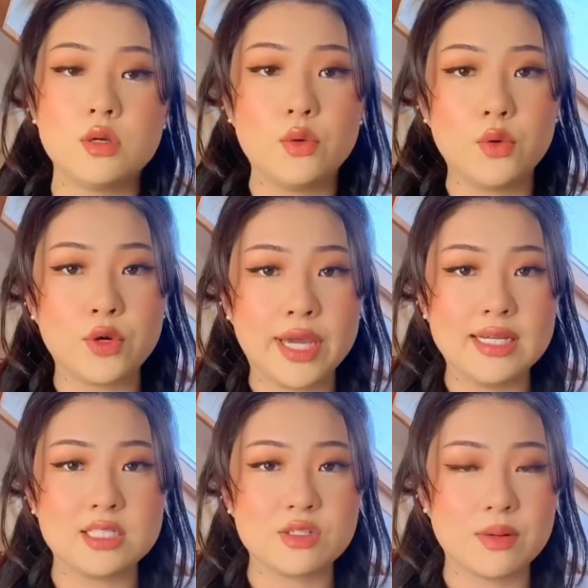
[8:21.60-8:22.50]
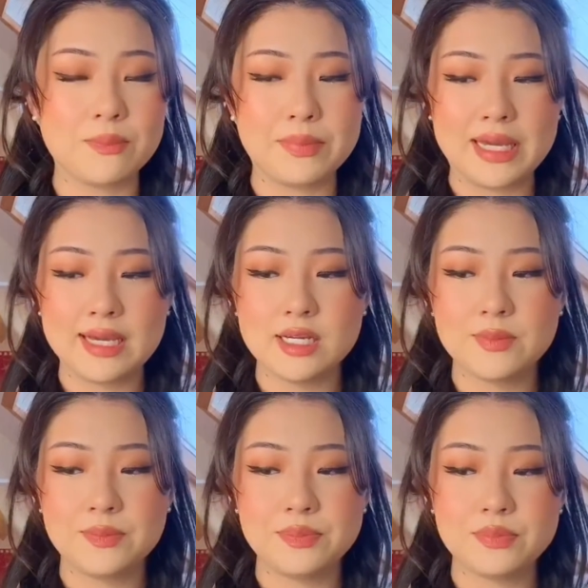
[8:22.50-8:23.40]
Okay, so I'm back
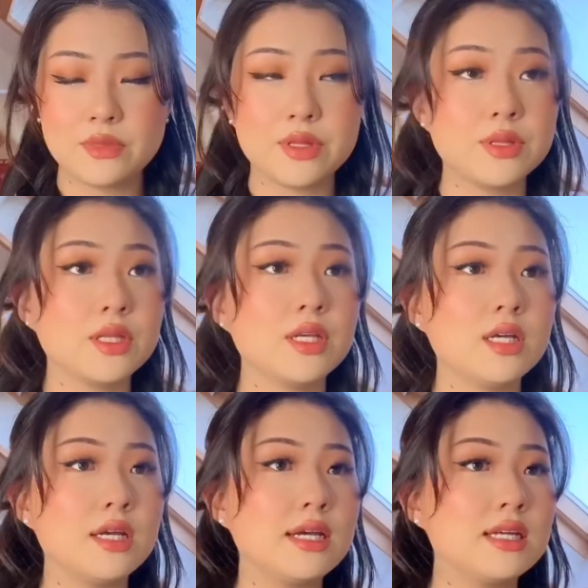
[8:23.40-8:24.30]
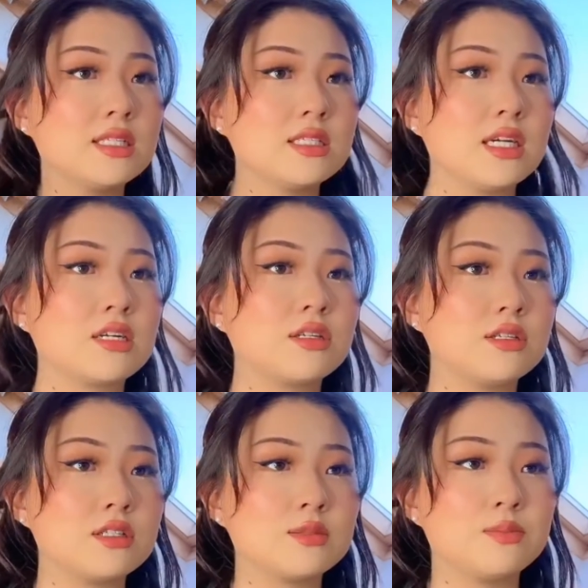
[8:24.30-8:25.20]
and I
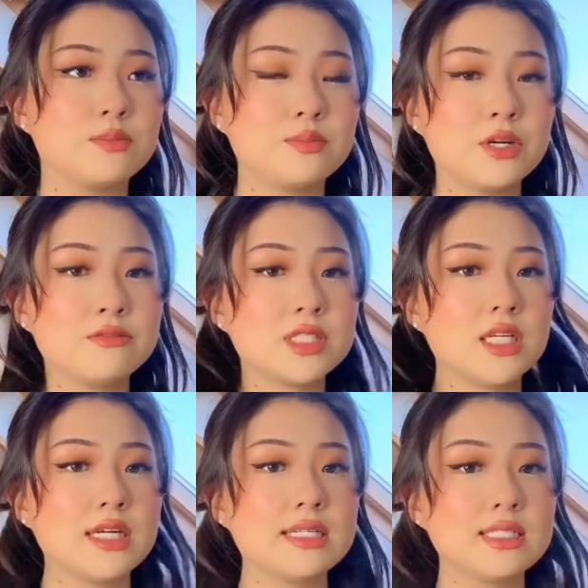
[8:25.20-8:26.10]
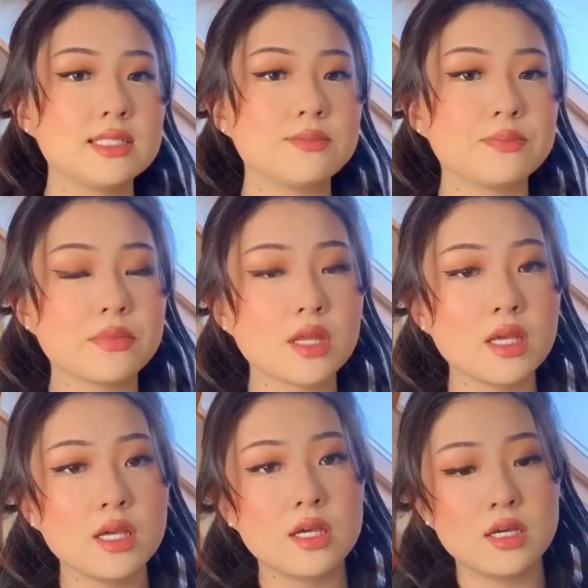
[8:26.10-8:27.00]
curled both sides.
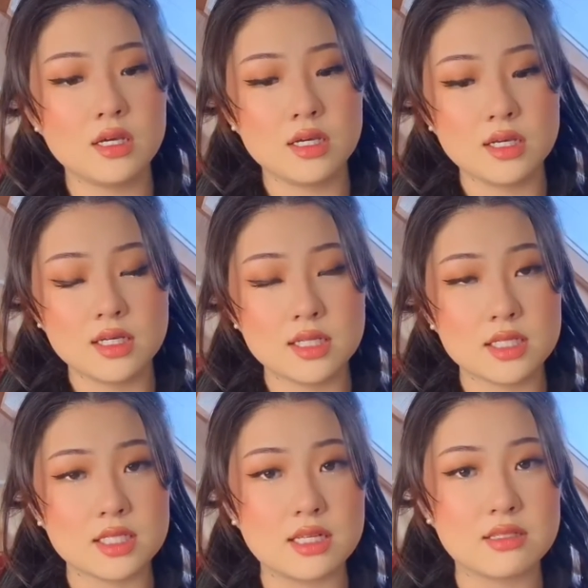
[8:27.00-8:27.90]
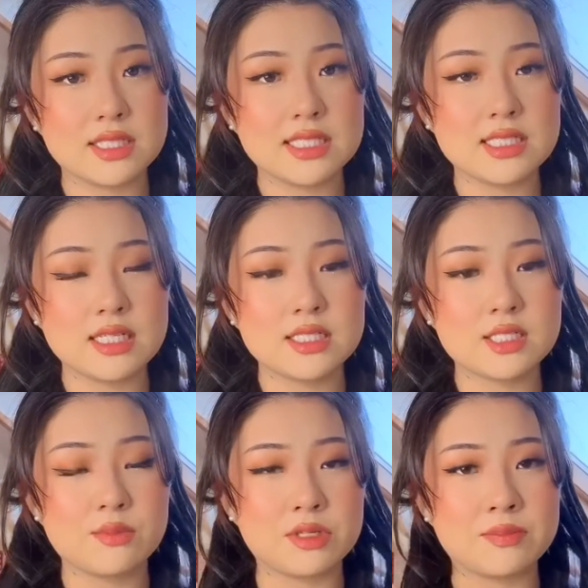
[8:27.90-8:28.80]
Now this is
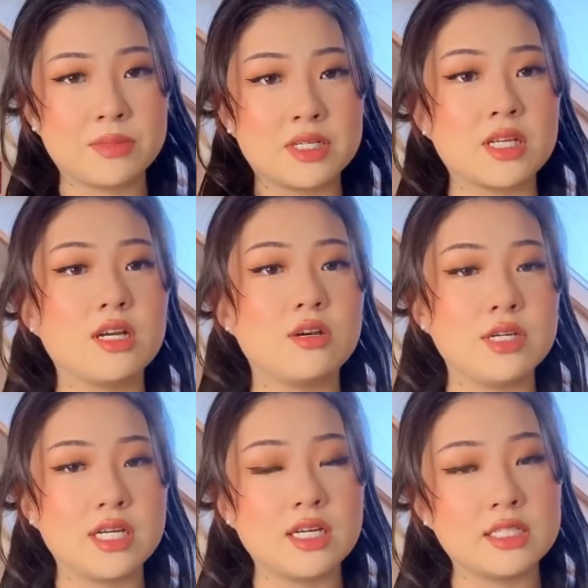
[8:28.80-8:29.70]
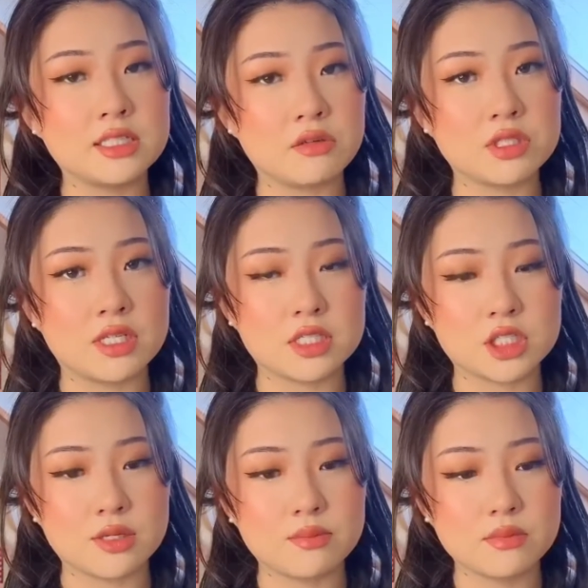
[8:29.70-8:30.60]
the bottom part. Oh yeah, and don't
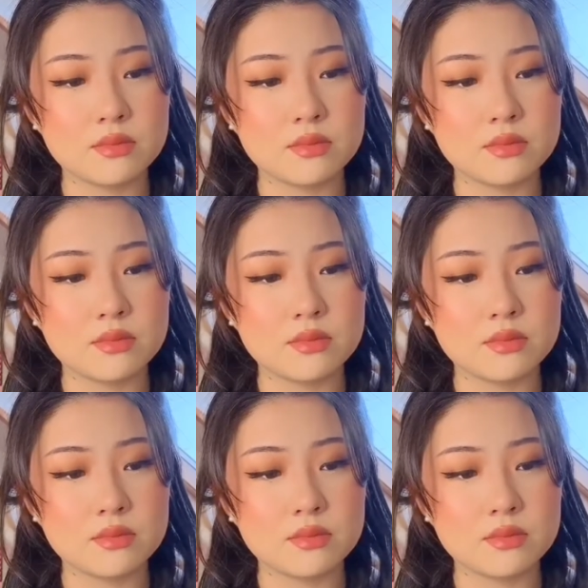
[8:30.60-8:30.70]
touch them.